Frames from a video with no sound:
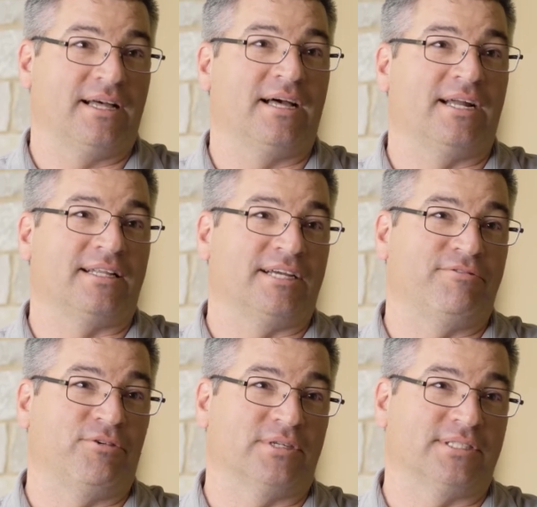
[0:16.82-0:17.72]
out of Lake
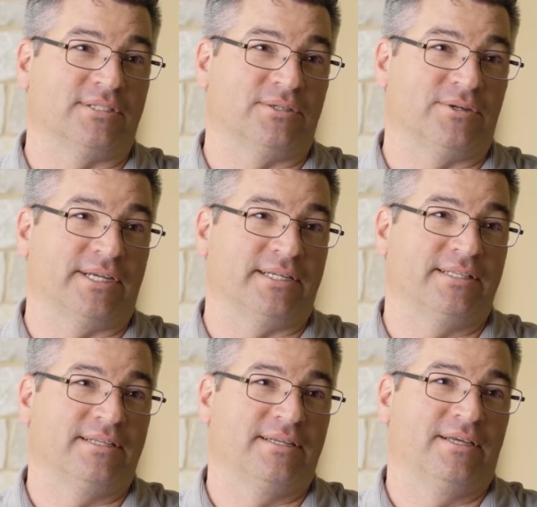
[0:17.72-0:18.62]
Forest, Illinois.
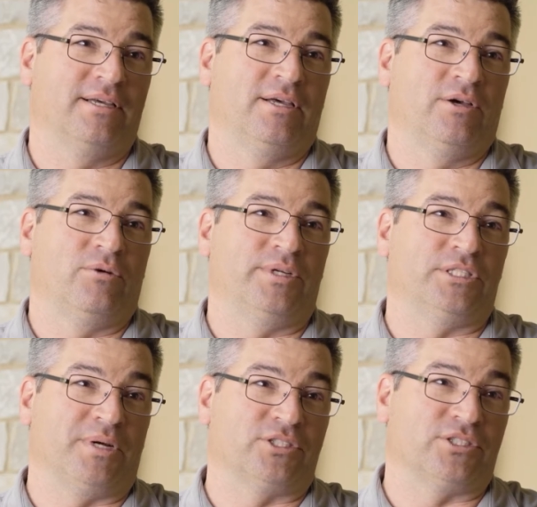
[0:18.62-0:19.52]
We
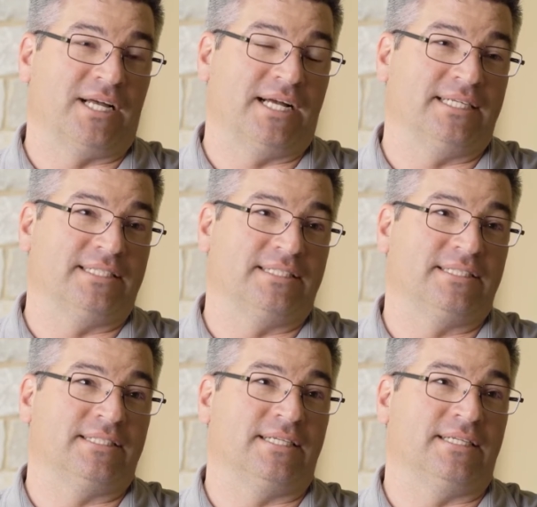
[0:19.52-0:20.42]
specialize
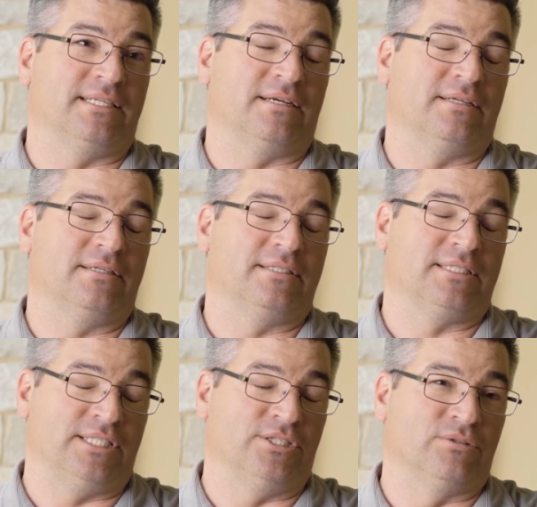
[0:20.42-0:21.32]
in
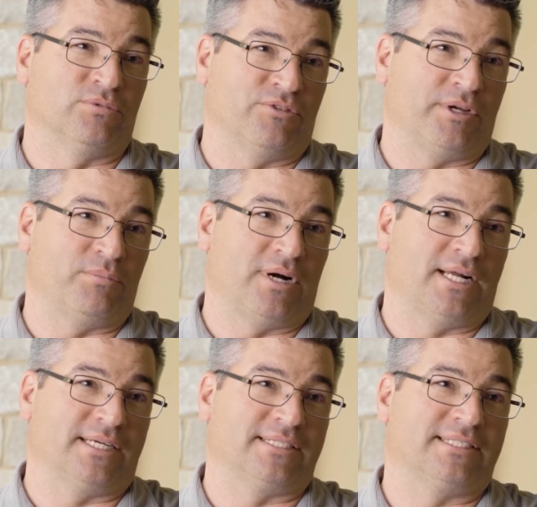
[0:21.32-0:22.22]
cedar roofing
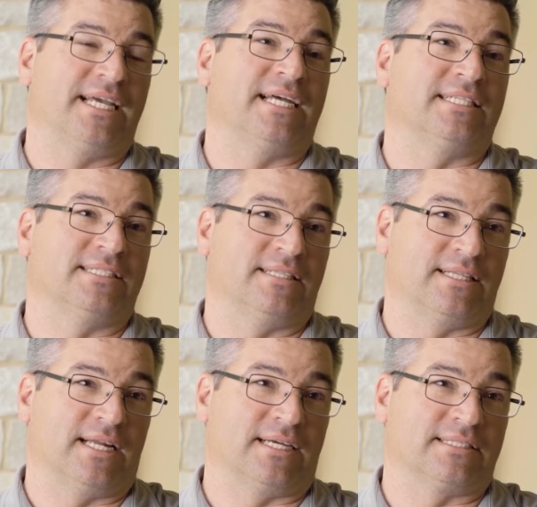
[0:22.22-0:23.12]
products and
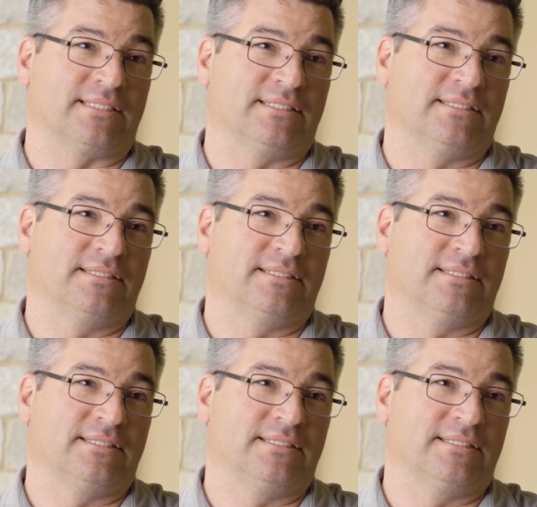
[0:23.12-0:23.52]
synthetics.